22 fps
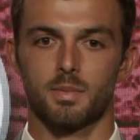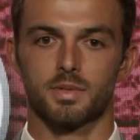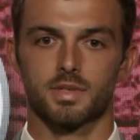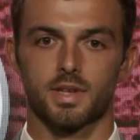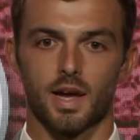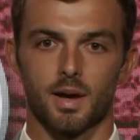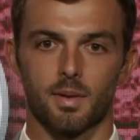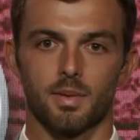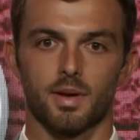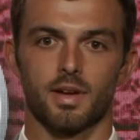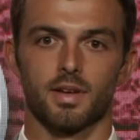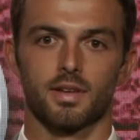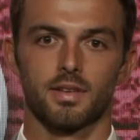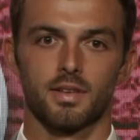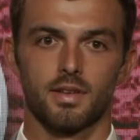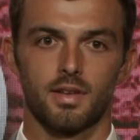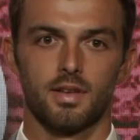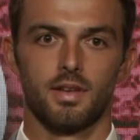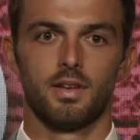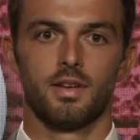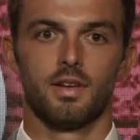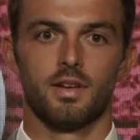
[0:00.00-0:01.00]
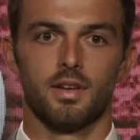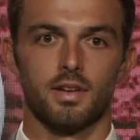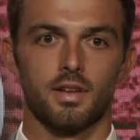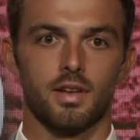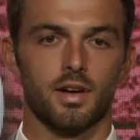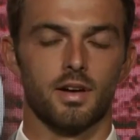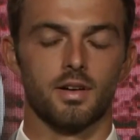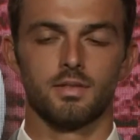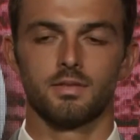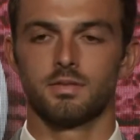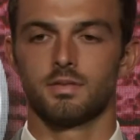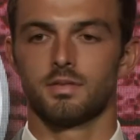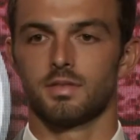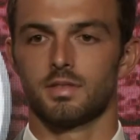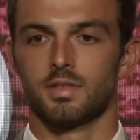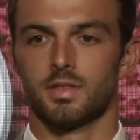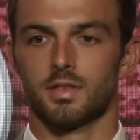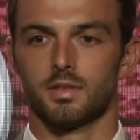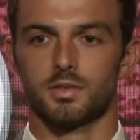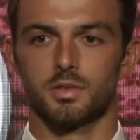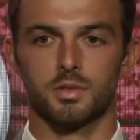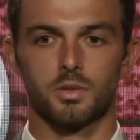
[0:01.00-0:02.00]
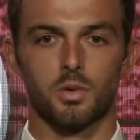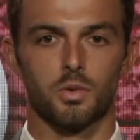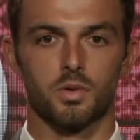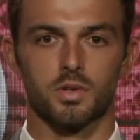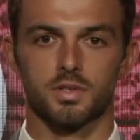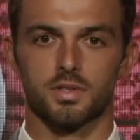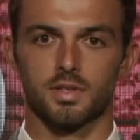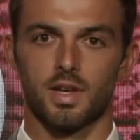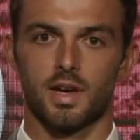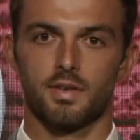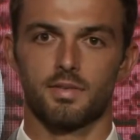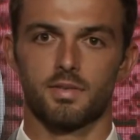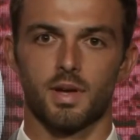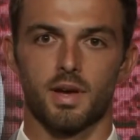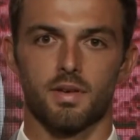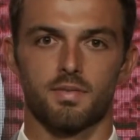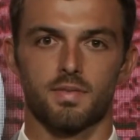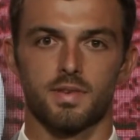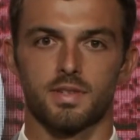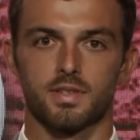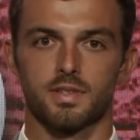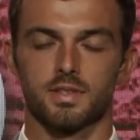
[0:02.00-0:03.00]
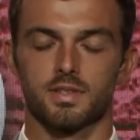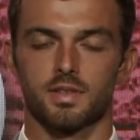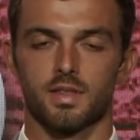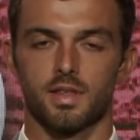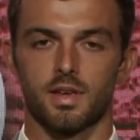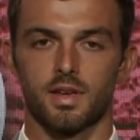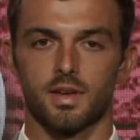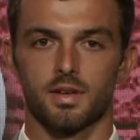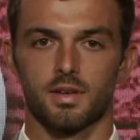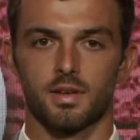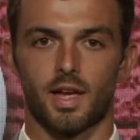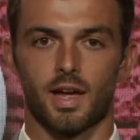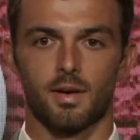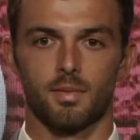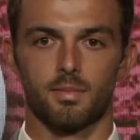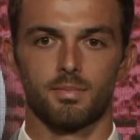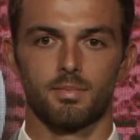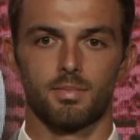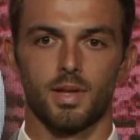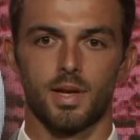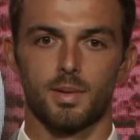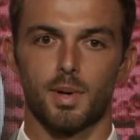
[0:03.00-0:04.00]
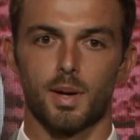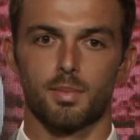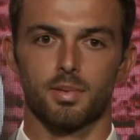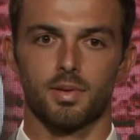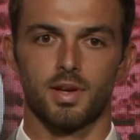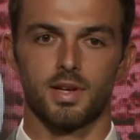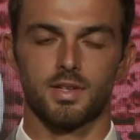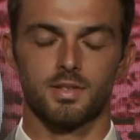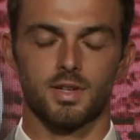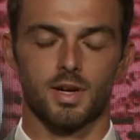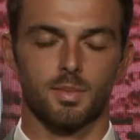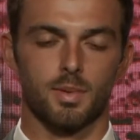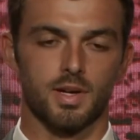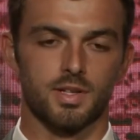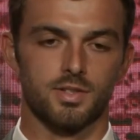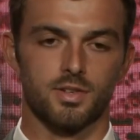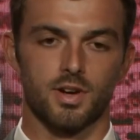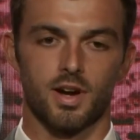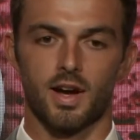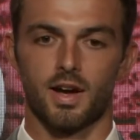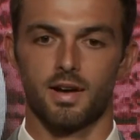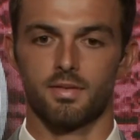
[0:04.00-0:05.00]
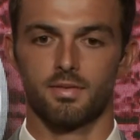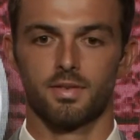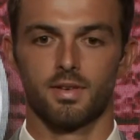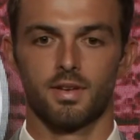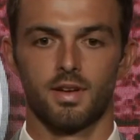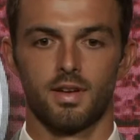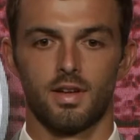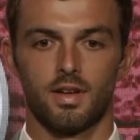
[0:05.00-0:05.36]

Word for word: just kind of like, you know, you know, two quarters left, got to finish this thing, kind of play by play, drive by drive.